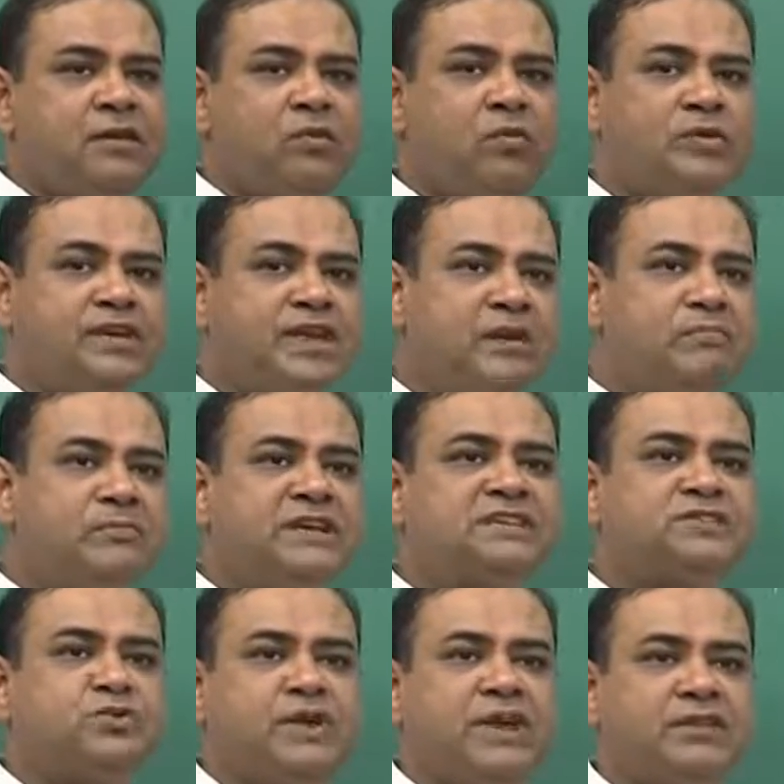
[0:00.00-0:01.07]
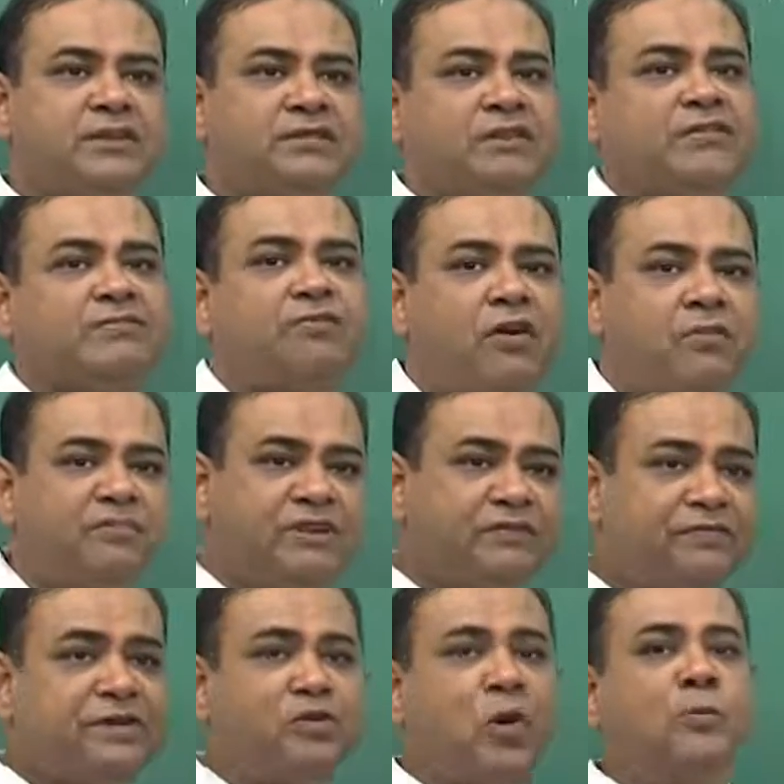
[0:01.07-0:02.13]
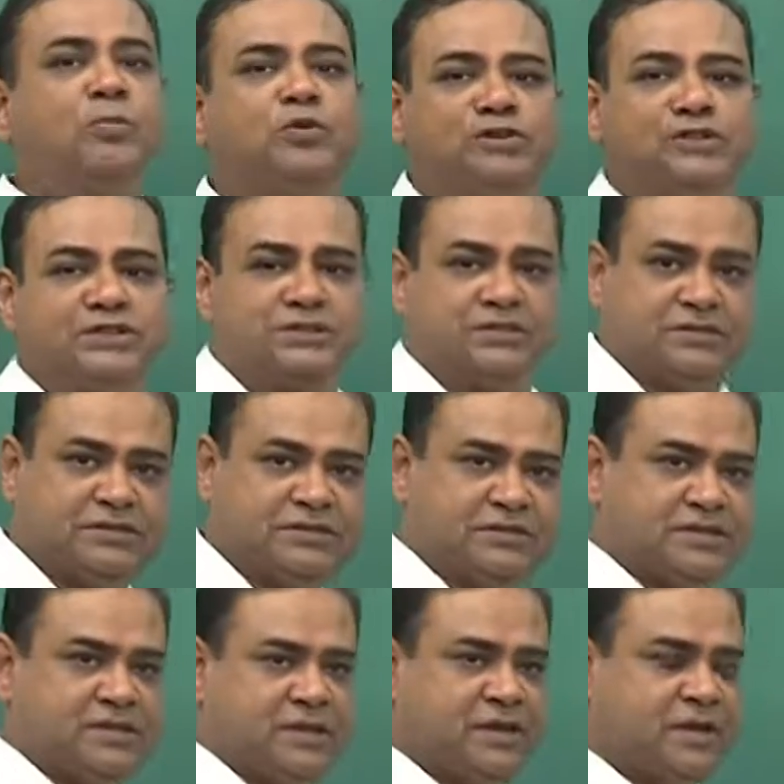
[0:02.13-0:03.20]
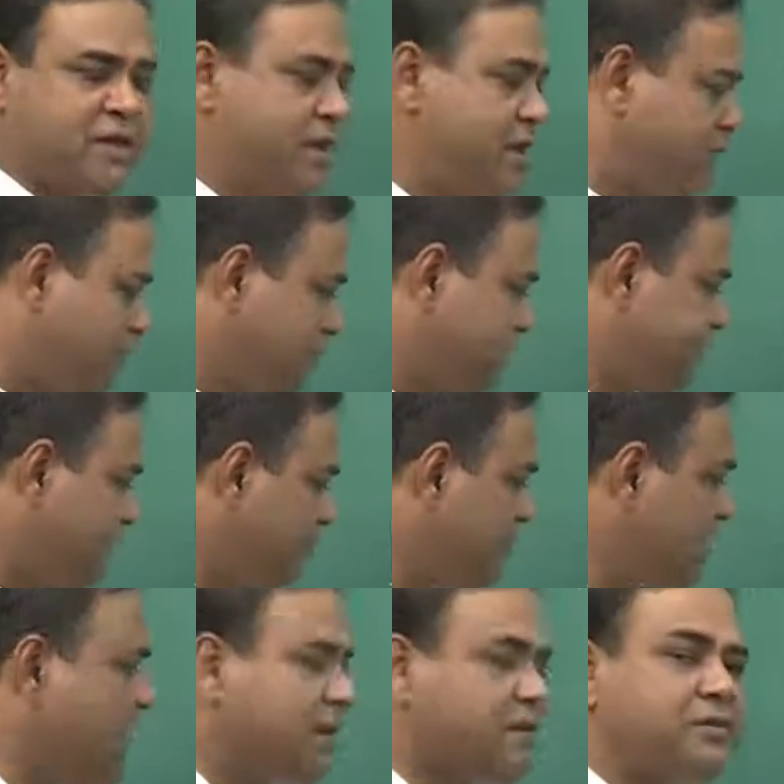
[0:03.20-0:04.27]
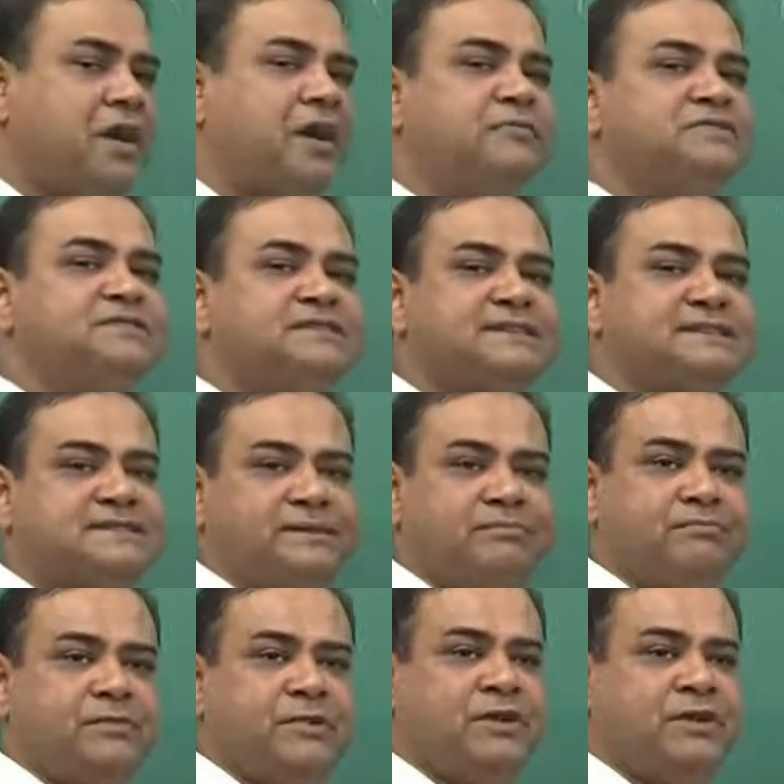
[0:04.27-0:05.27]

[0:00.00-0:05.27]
we can mix together and form different compositions. For example, iron carbon system,